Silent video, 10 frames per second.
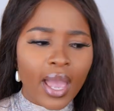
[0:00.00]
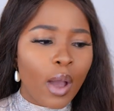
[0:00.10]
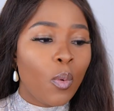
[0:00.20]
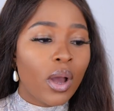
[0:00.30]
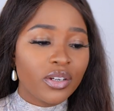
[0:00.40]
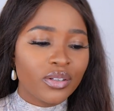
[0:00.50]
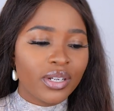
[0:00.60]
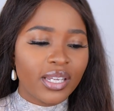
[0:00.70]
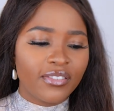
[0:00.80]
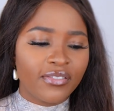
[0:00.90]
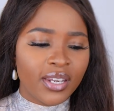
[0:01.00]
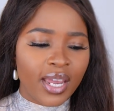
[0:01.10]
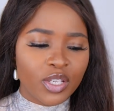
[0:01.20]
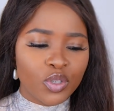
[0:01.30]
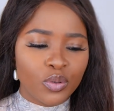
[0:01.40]
I wonder if it
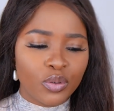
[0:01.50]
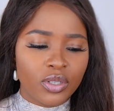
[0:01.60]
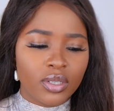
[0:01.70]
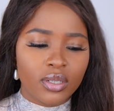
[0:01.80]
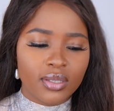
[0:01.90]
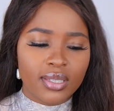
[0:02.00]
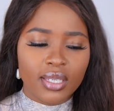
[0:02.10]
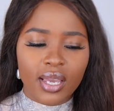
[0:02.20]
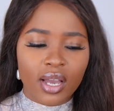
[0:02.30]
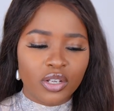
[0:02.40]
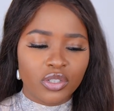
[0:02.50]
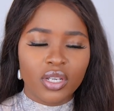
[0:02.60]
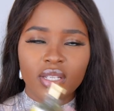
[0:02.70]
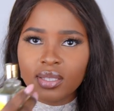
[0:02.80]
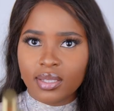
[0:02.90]
has good
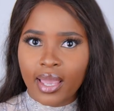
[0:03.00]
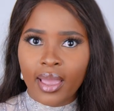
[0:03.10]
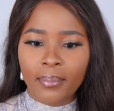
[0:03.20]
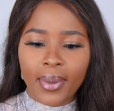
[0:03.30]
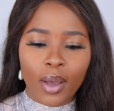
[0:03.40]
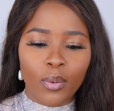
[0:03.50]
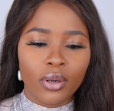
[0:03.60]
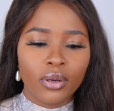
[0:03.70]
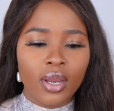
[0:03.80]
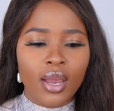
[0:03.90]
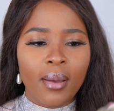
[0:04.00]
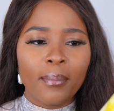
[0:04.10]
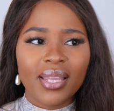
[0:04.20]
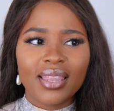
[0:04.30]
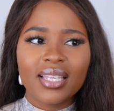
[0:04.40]
sillage and staying power,
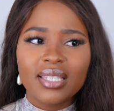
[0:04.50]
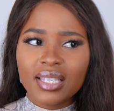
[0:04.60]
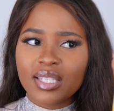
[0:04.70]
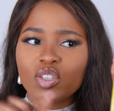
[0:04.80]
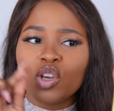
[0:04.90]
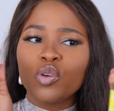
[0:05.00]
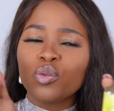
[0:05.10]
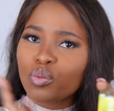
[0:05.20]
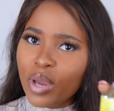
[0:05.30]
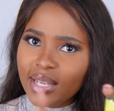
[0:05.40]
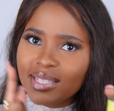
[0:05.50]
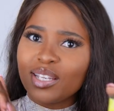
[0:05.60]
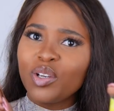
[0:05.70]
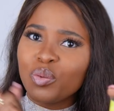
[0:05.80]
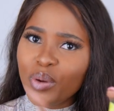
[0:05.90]
but this is a great,
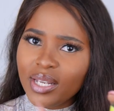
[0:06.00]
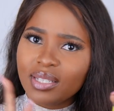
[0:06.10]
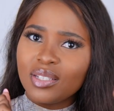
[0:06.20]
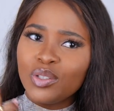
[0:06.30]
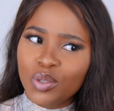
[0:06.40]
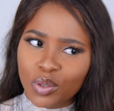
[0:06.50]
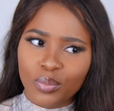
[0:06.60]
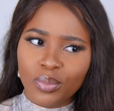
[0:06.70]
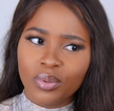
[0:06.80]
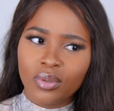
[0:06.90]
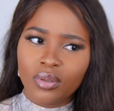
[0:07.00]
great dupe.